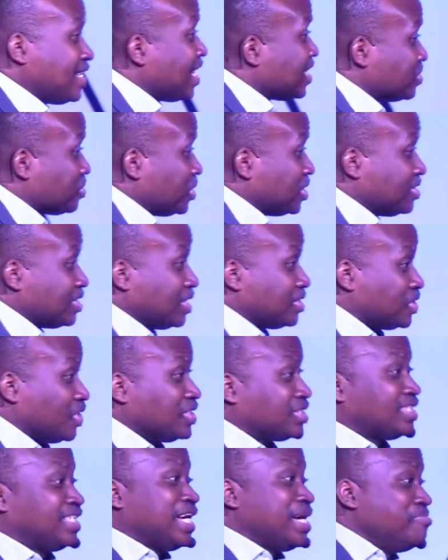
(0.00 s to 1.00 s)
That's what you get.
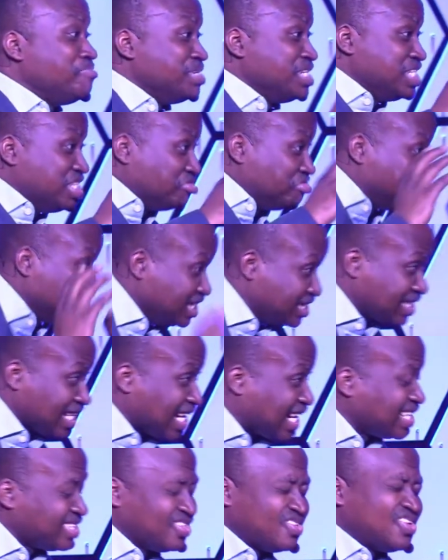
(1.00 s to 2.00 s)
Just get me the visa.
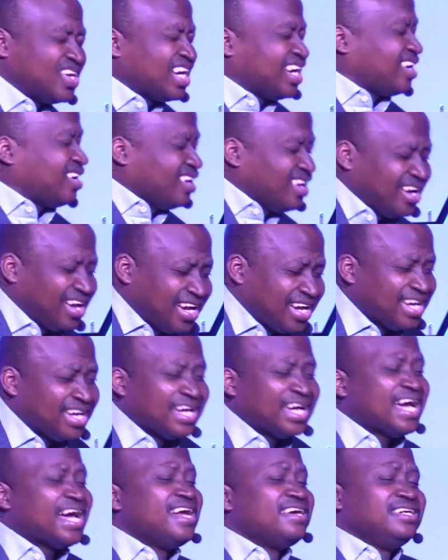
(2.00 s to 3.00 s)
I don't care
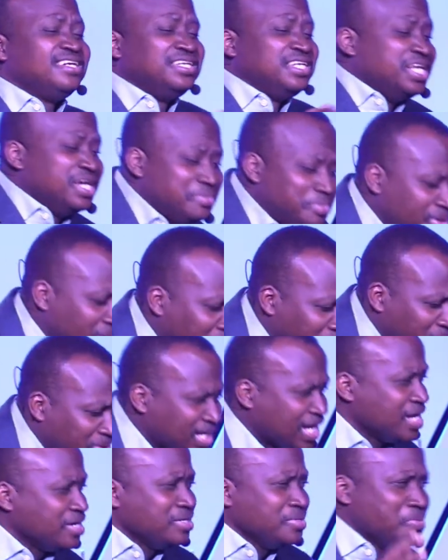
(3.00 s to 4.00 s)
any neighborhood,
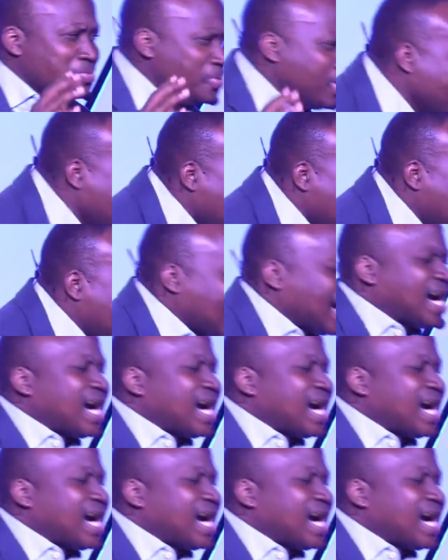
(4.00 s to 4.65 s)
anywhere.